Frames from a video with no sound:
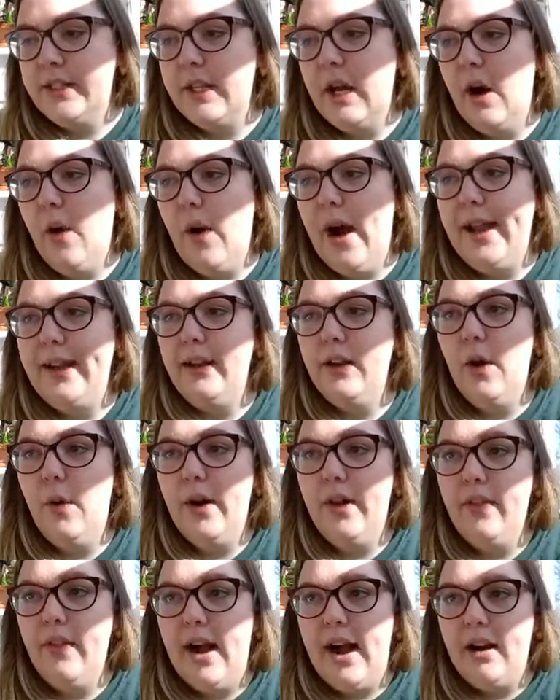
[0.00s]
So I
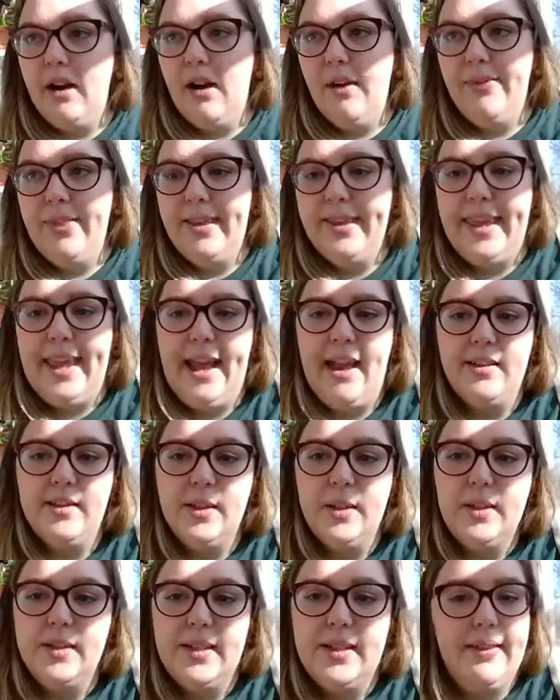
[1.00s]
know a lot of the
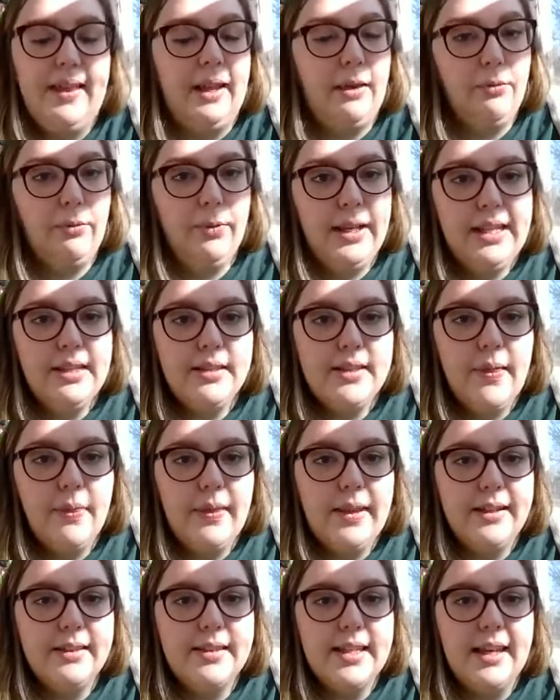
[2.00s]
castles in like France
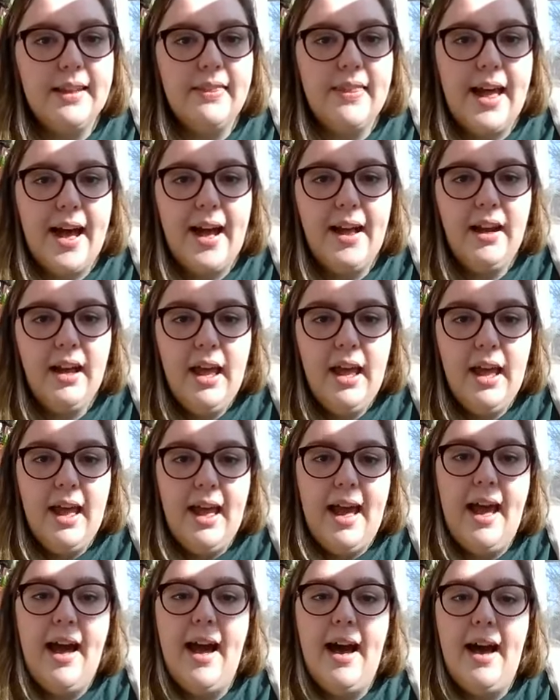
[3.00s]
and things like that
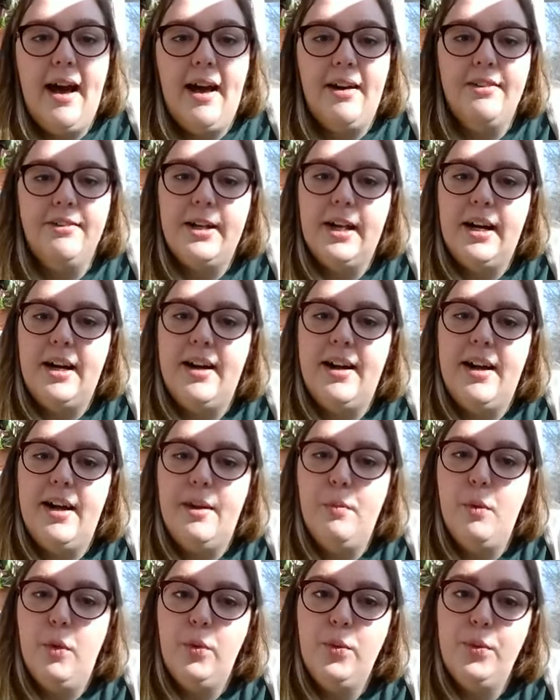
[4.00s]

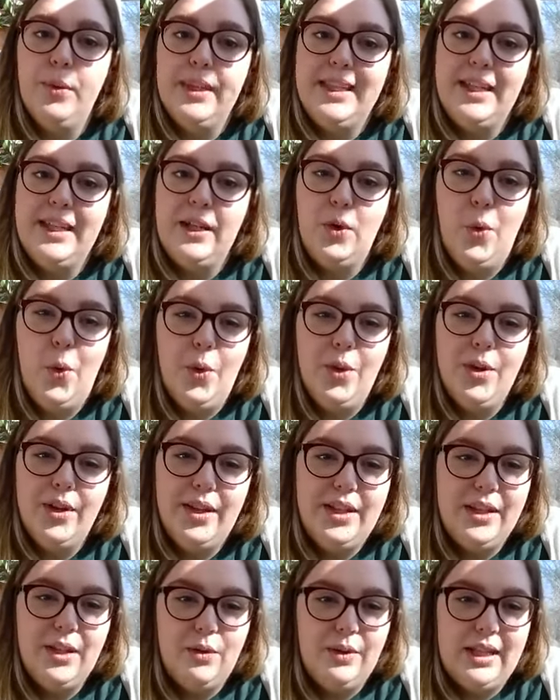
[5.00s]
have really
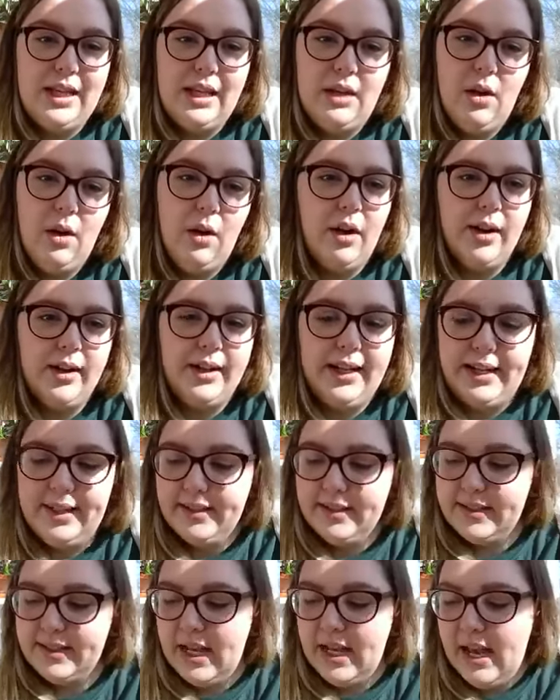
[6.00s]
cool and unique
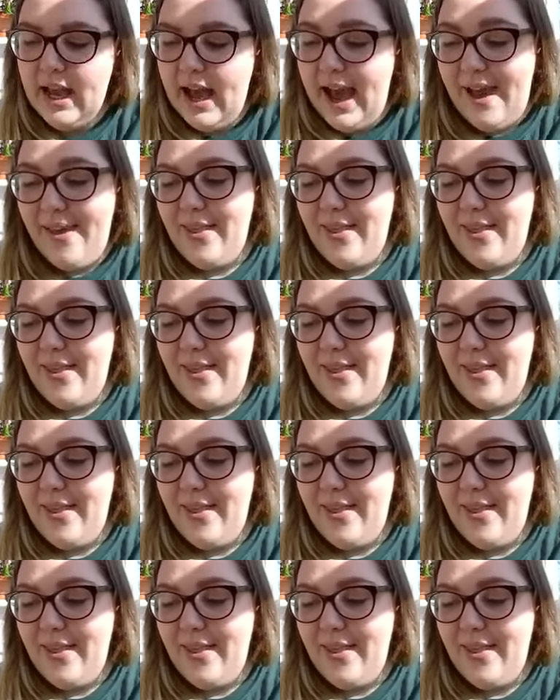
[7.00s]
gardens.